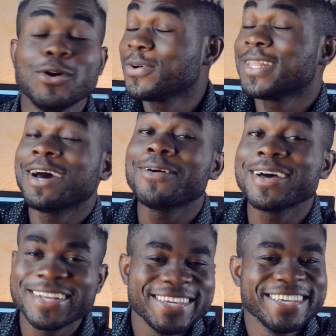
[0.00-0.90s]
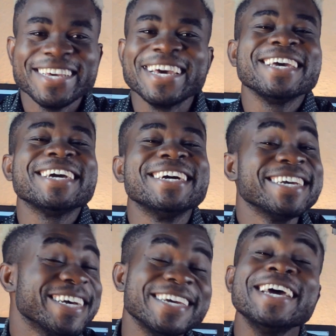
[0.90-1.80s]
Oh, that one,
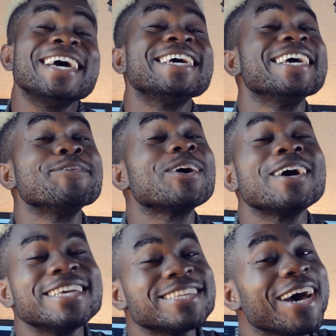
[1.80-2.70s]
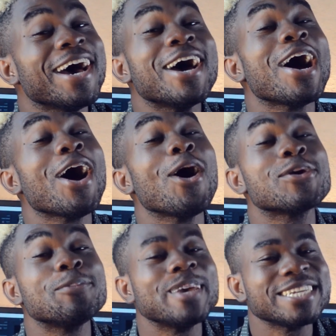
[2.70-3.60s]
we call it
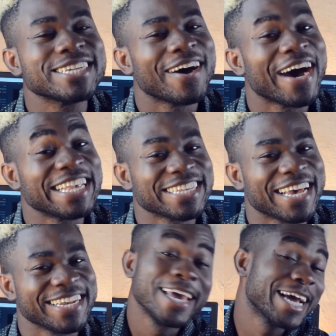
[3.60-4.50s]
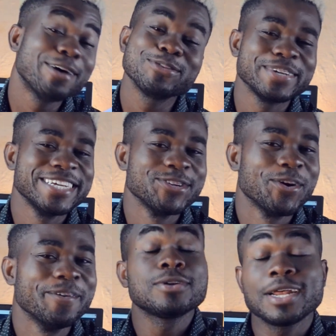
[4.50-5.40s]
occupational hazard. It comes with a
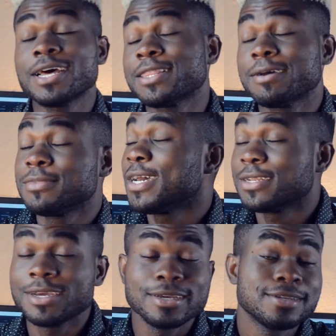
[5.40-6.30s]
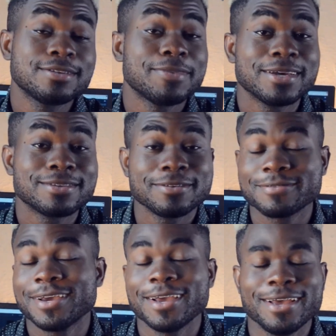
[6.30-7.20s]
job. So now that I'm done dissing myself,
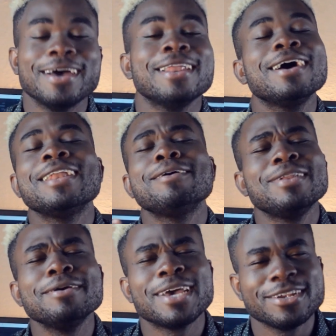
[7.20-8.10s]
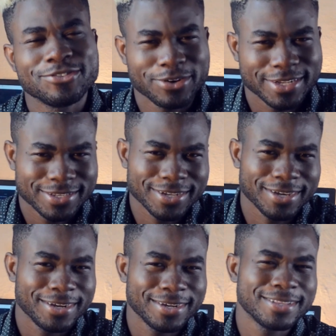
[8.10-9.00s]
let me address
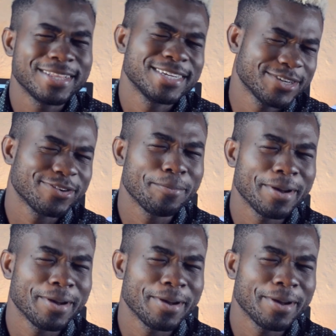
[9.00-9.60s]
the general